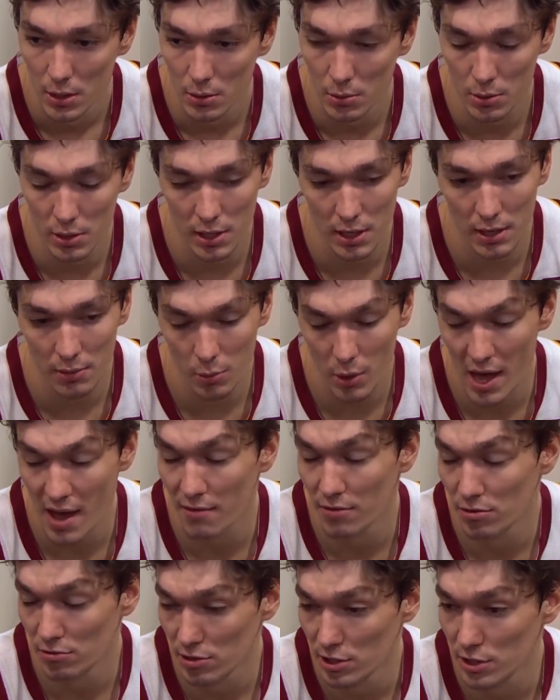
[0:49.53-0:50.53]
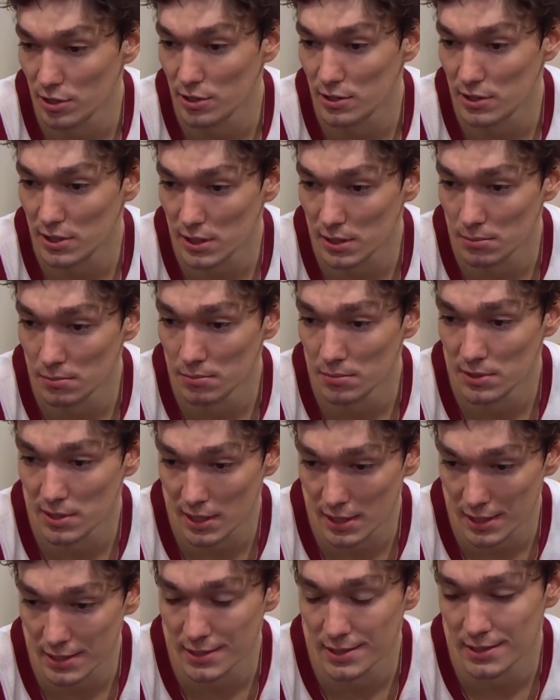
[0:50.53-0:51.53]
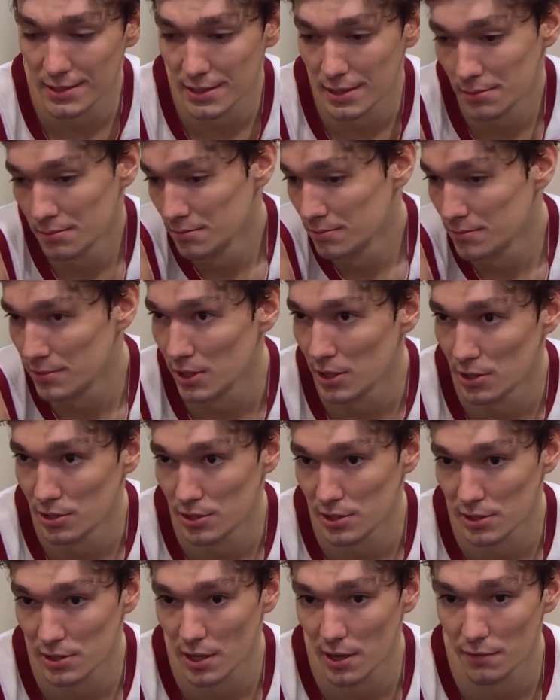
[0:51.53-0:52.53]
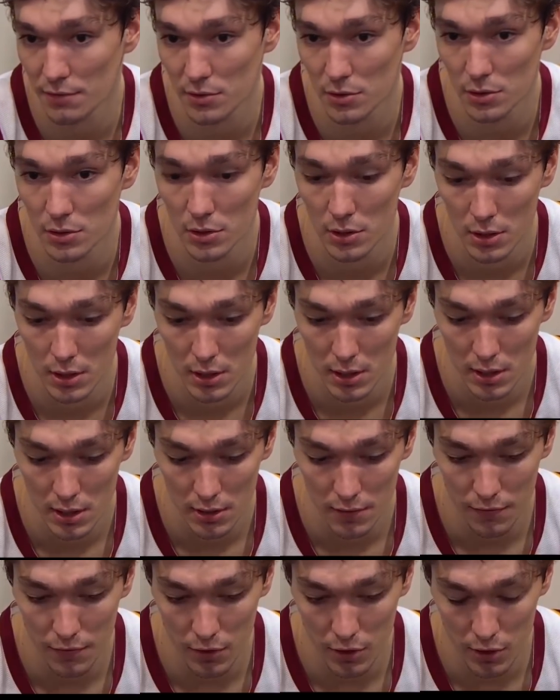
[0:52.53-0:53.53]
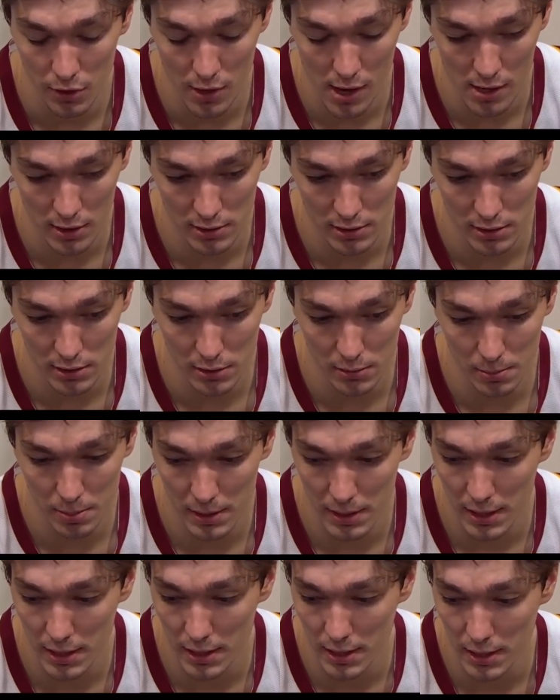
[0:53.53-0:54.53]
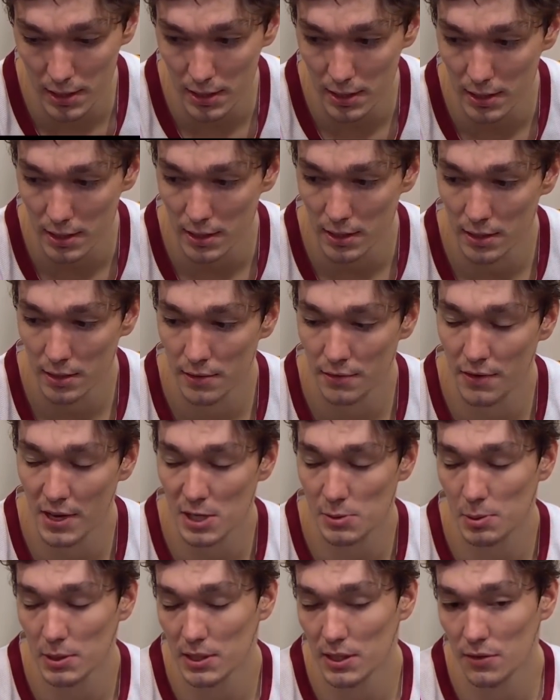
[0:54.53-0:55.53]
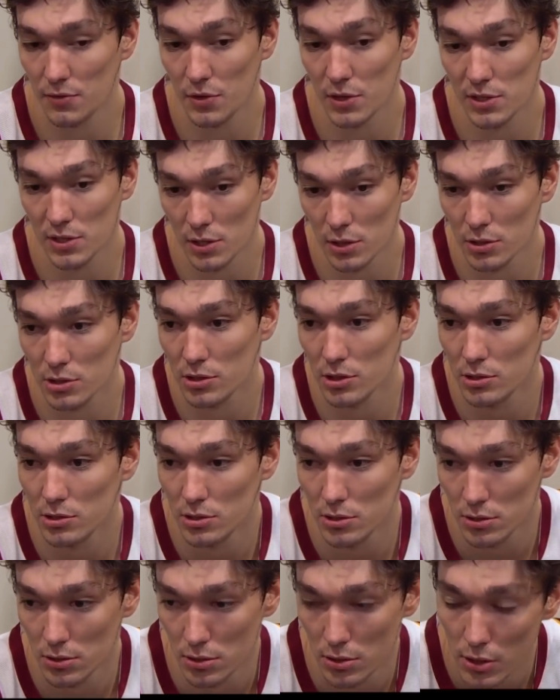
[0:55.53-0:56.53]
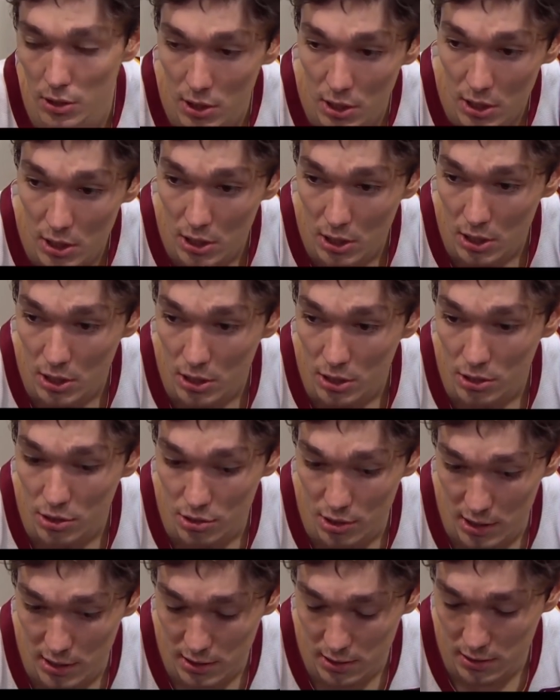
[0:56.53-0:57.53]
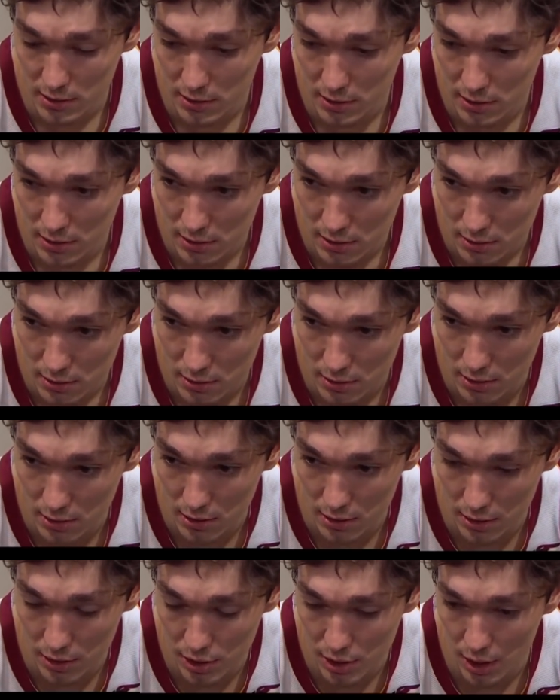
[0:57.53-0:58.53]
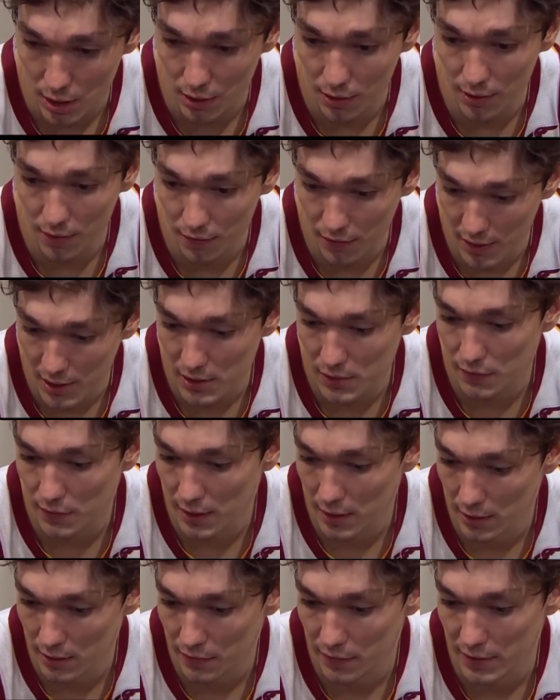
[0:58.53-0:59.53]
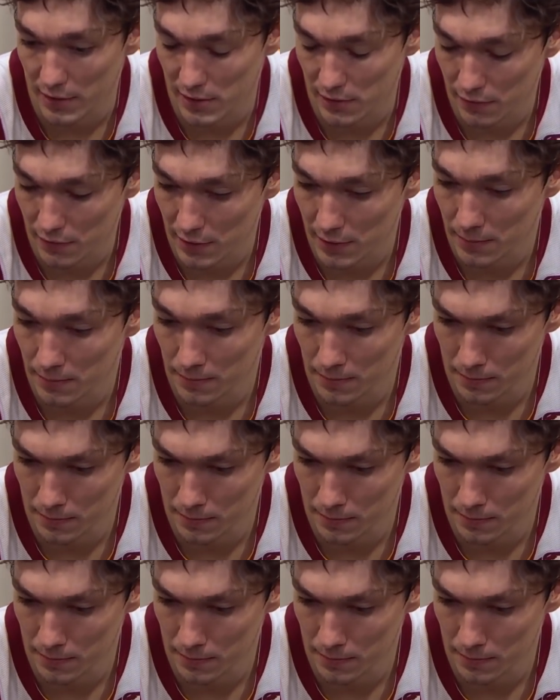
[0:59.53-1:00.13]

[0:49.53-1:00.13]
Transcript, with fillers: we are, we have a really good team, talented team. You can just have to figure out to play uh, fast break defense and also to trust uh, each other defensively and offensively.